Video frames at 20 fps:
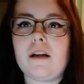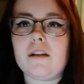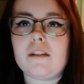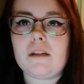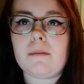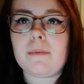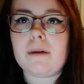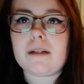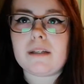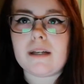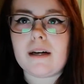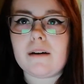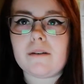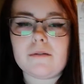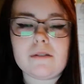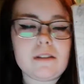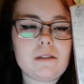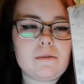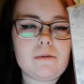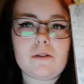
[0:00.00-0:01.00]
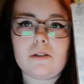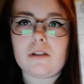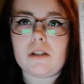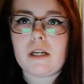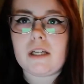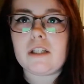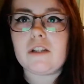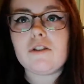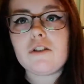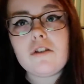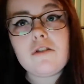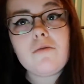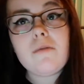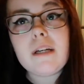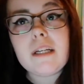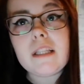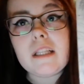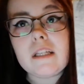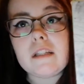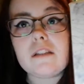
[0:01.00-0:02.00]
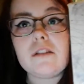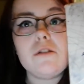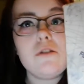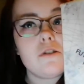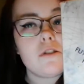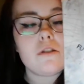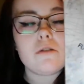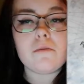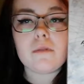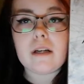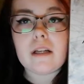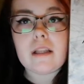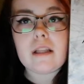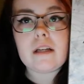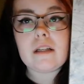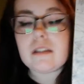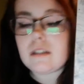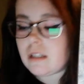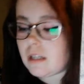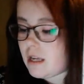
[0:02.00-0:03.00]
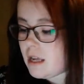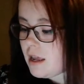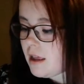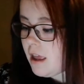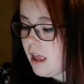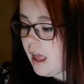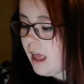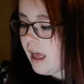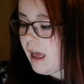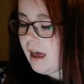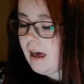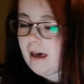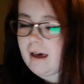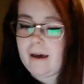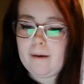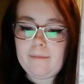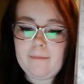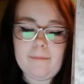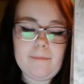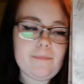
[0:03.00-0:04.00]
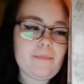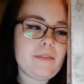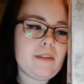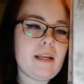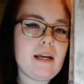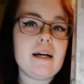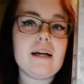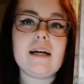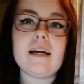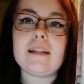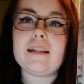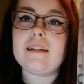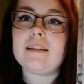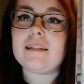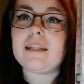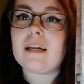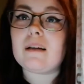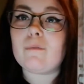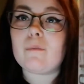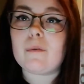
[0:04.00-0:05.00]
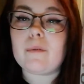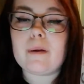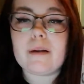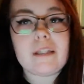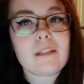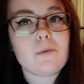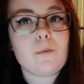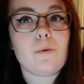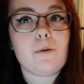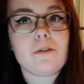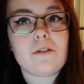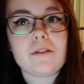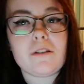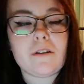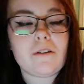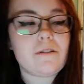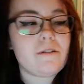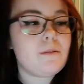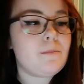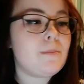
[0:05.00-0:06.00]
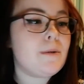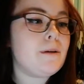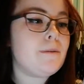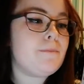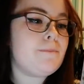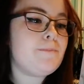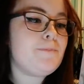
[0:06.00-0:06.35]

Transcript: actually picked out, and she was just like, "You should read this. You should read this." And the same when we get to Waterstones, but.